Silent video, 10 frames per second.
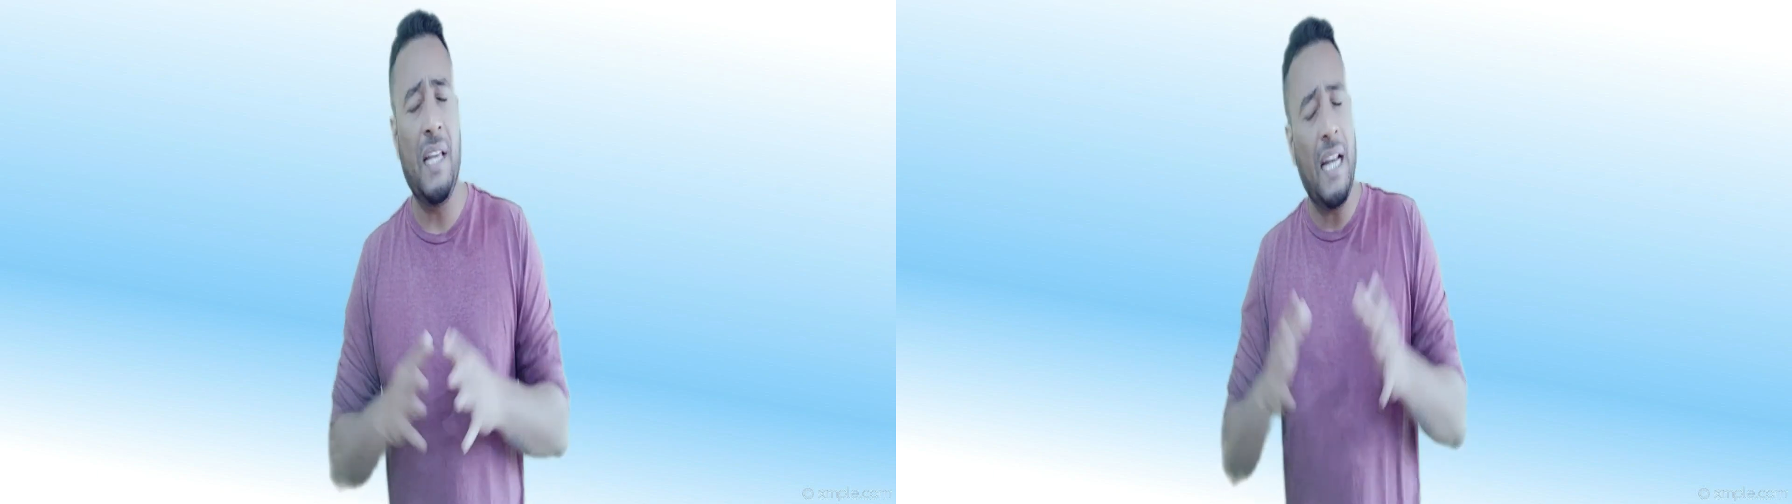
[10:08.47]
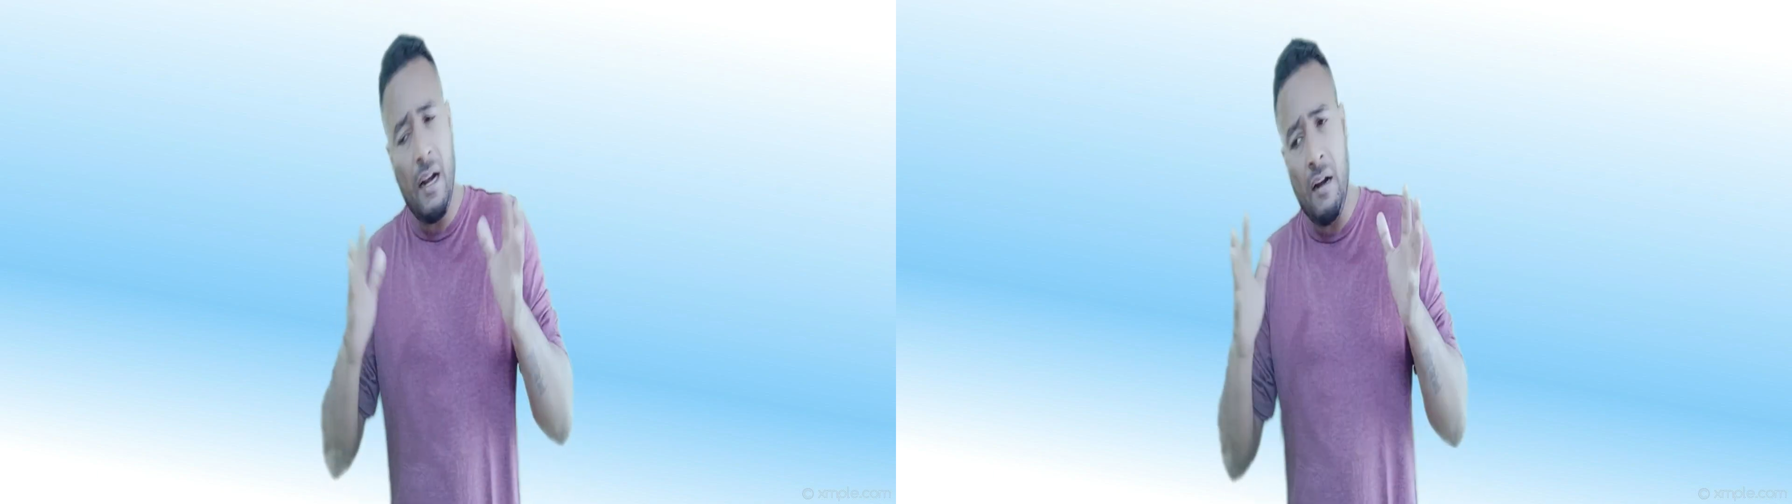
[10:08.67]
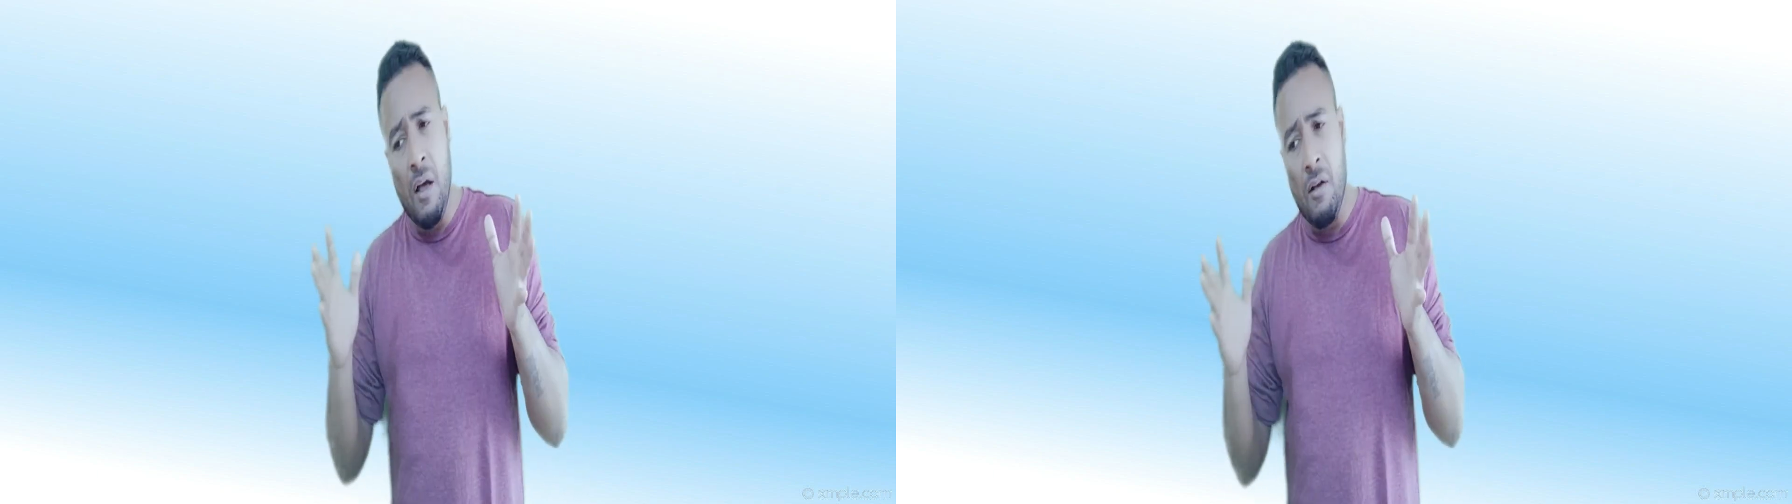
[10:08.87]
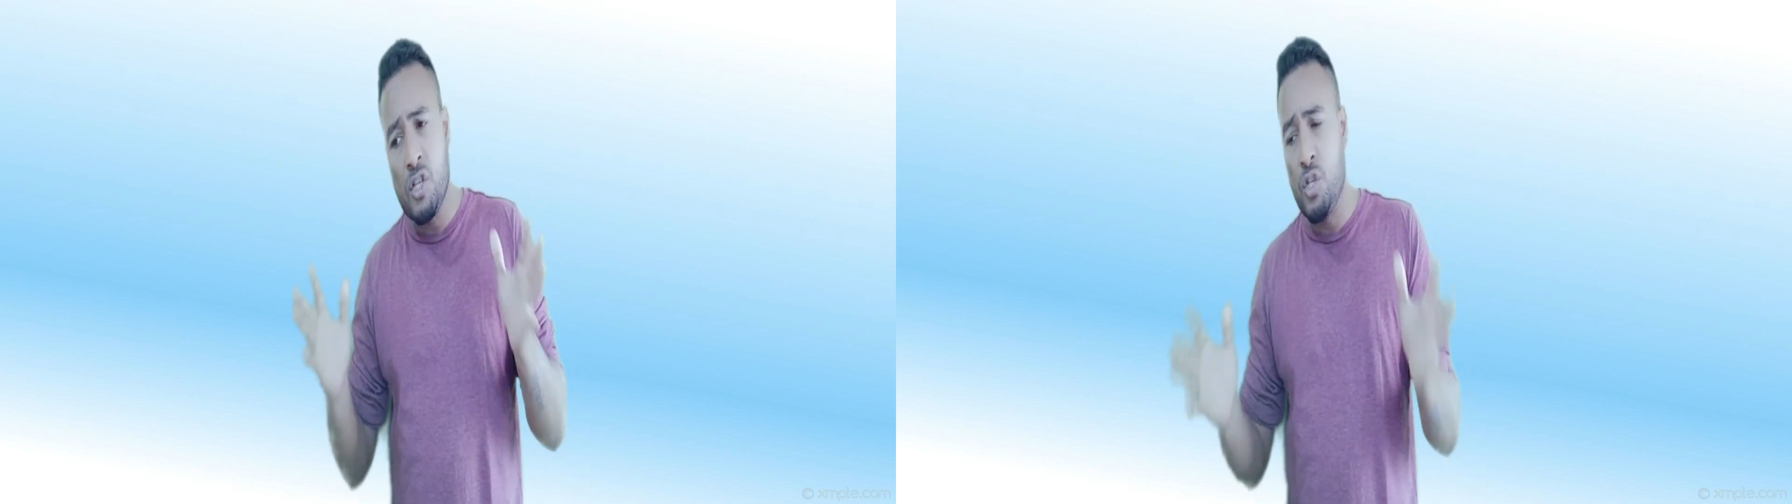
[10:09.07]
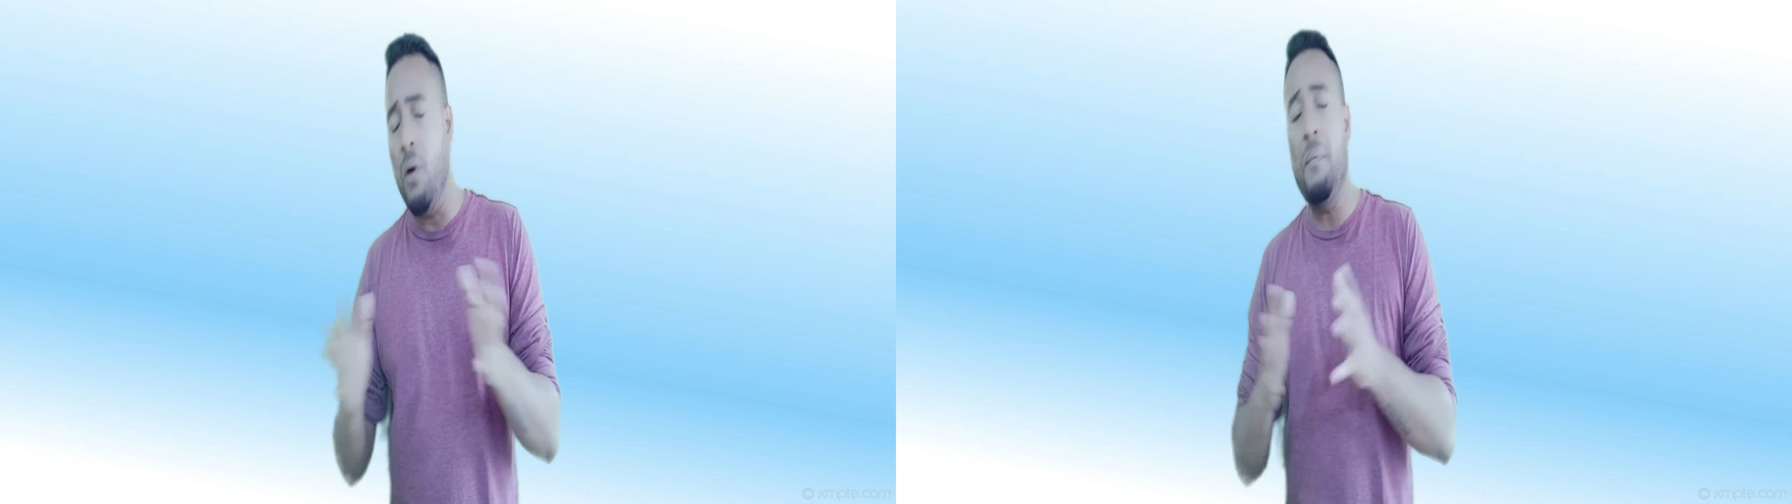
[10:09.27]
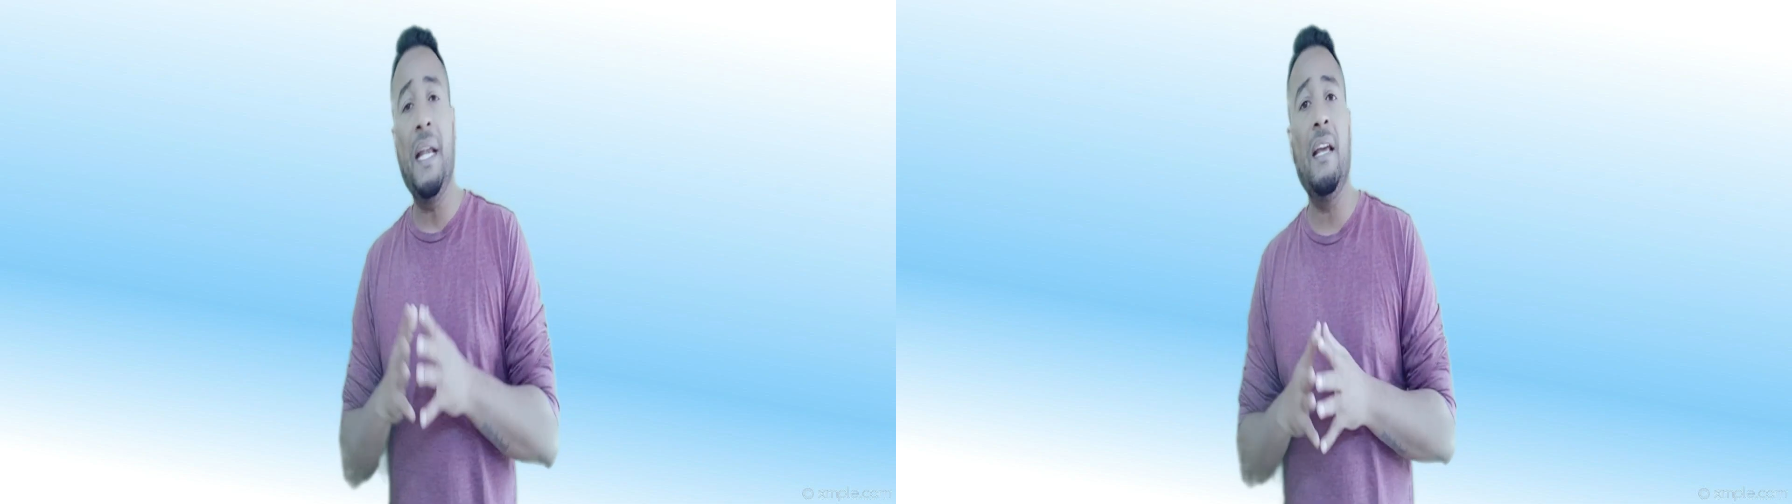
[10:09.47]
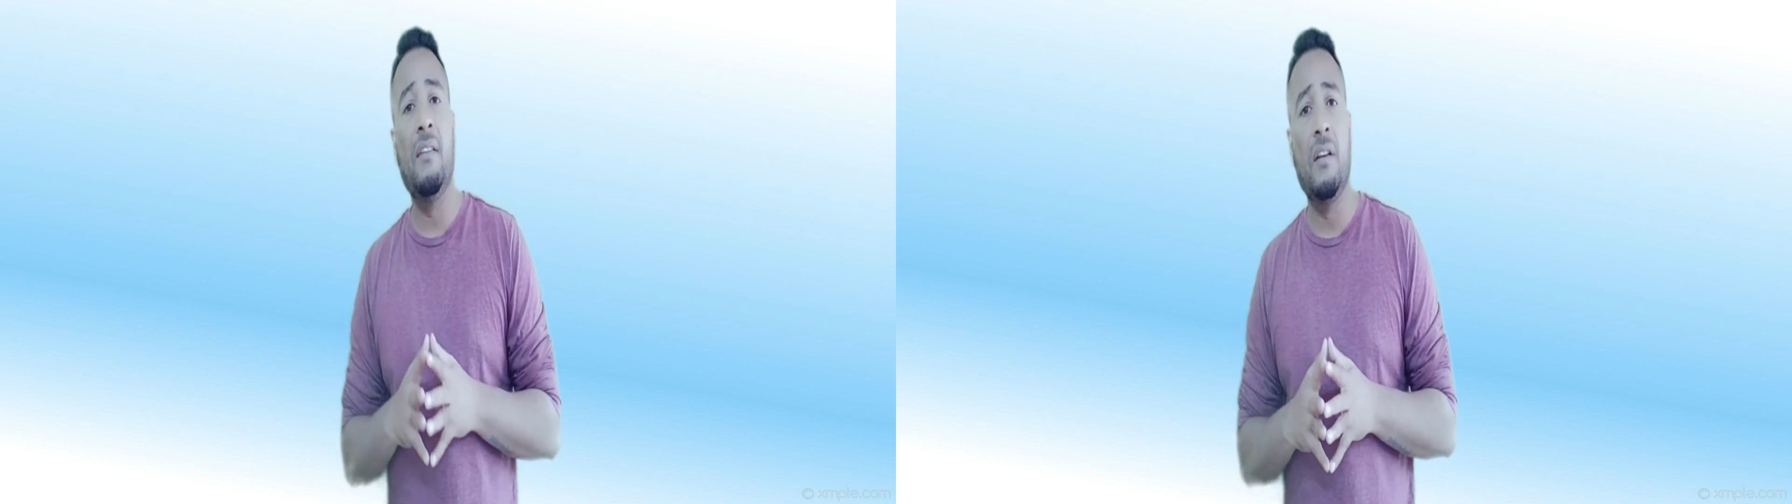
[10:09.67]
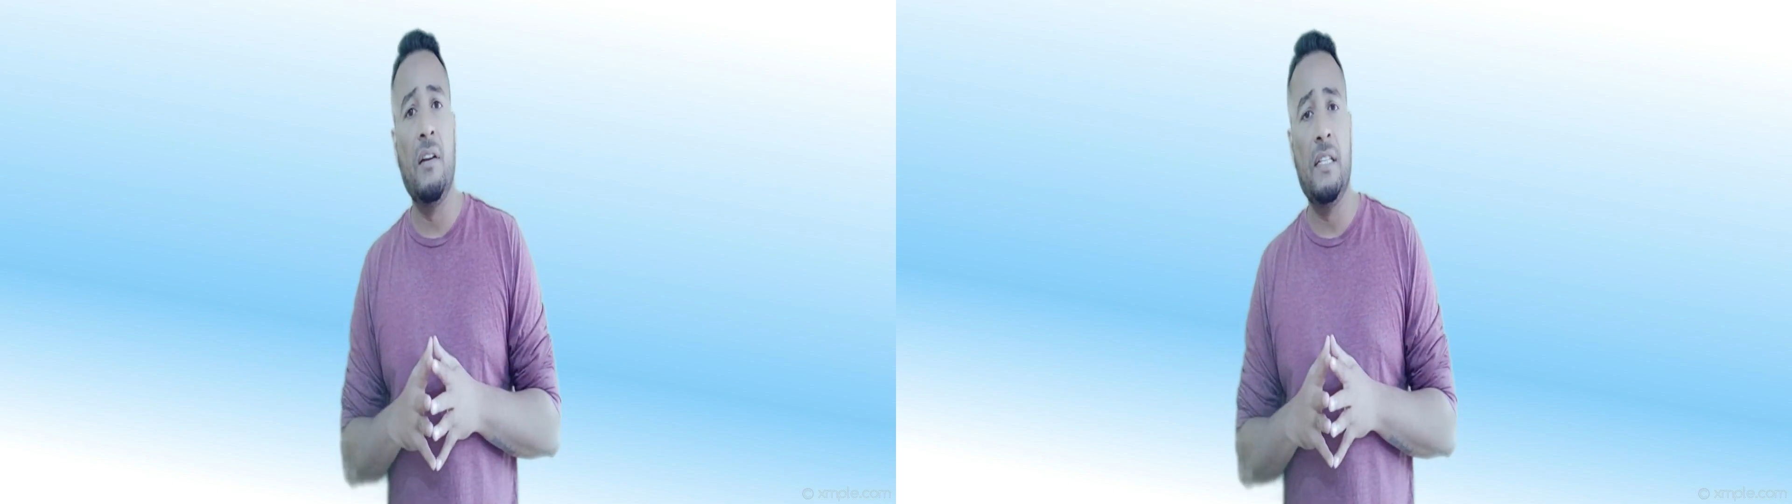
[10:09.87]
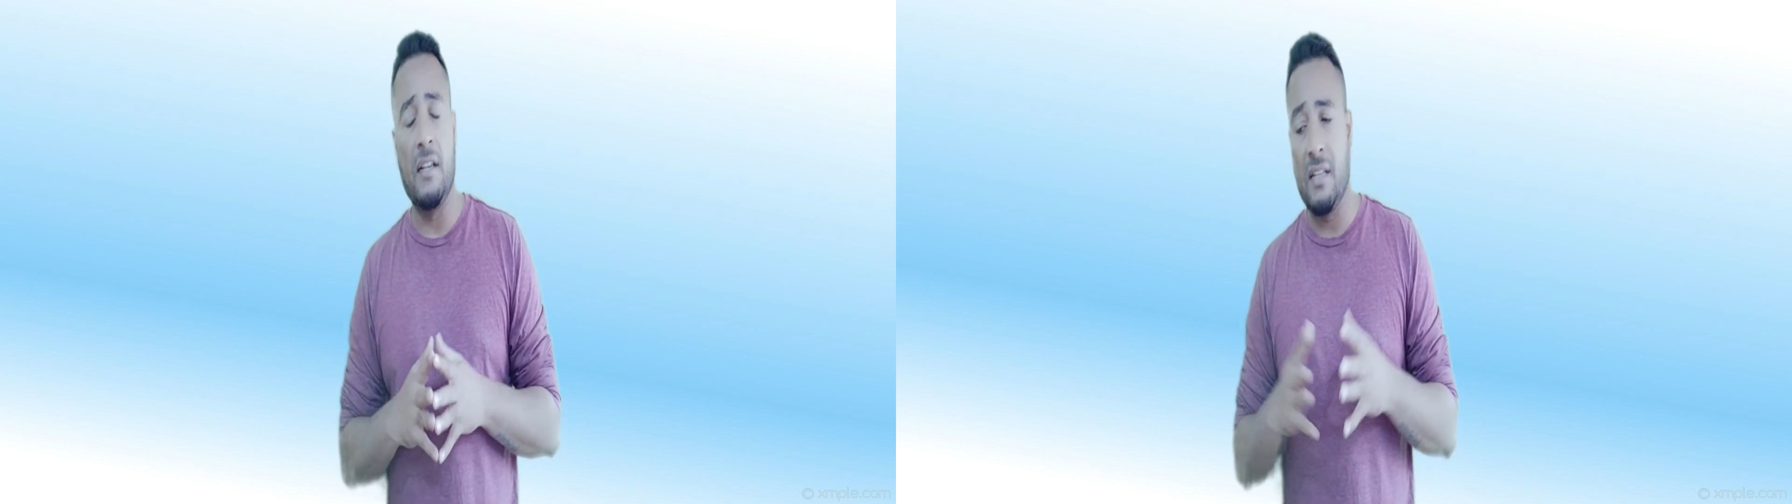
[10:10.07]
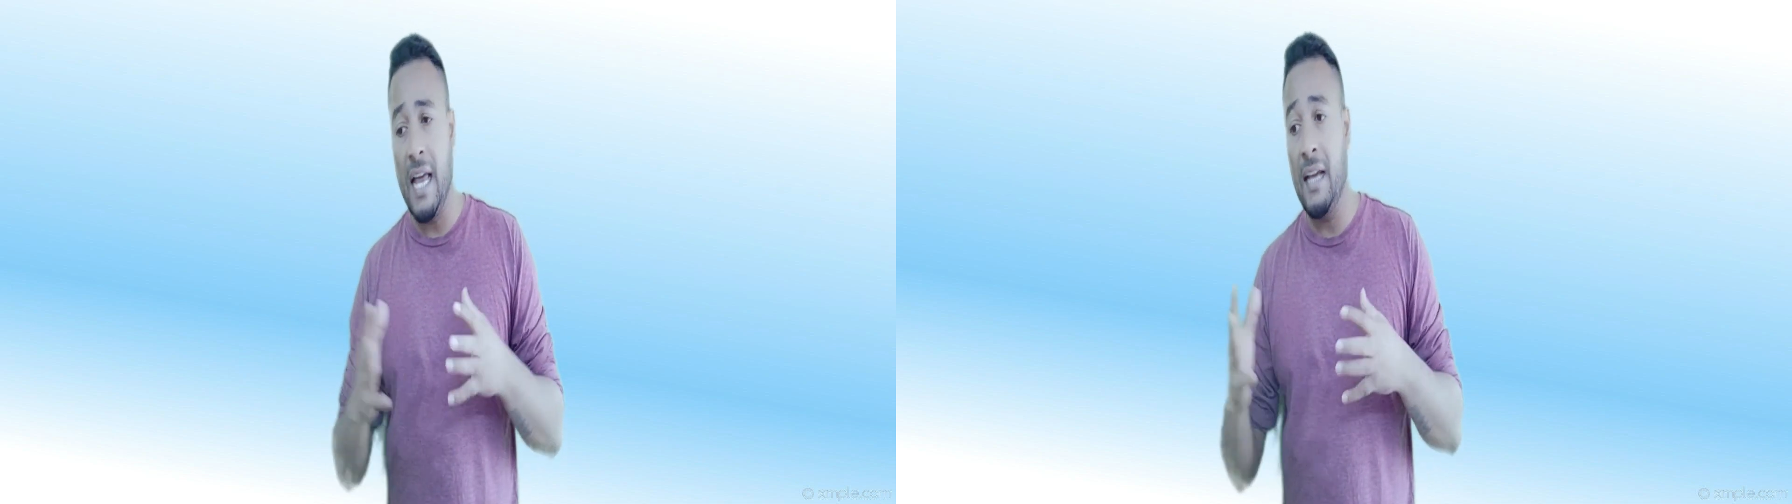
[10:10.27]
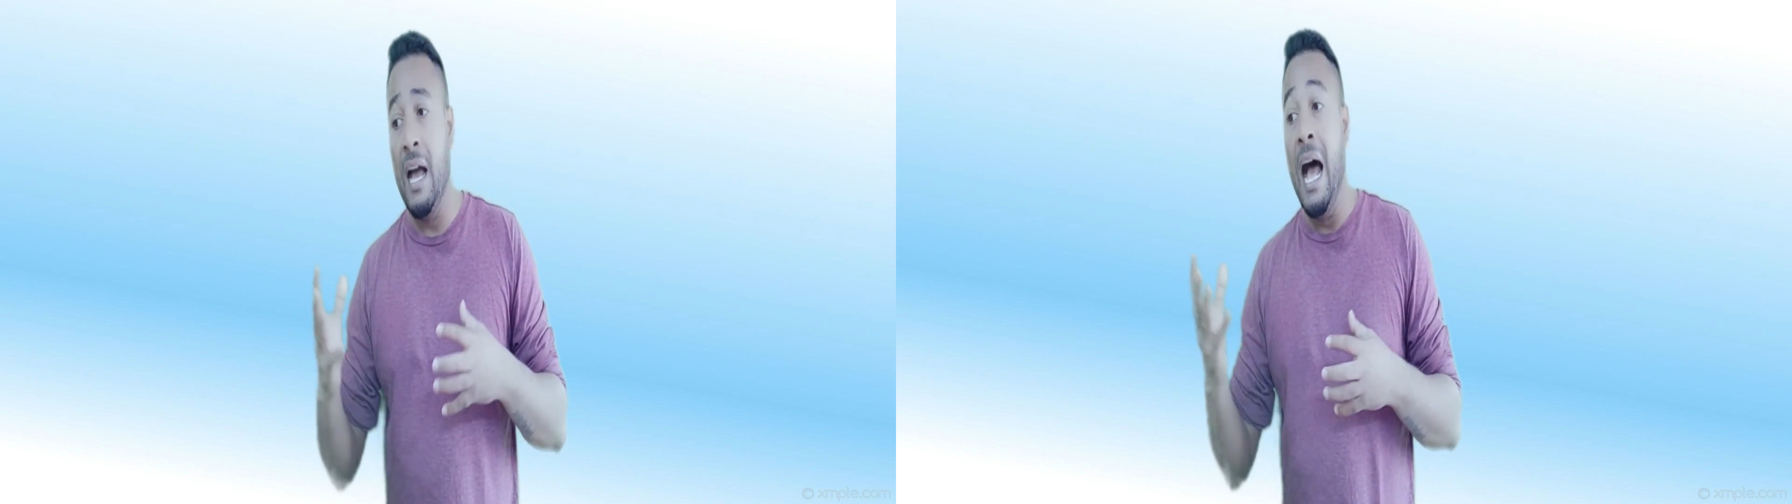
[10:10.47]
There are so many other reasons, like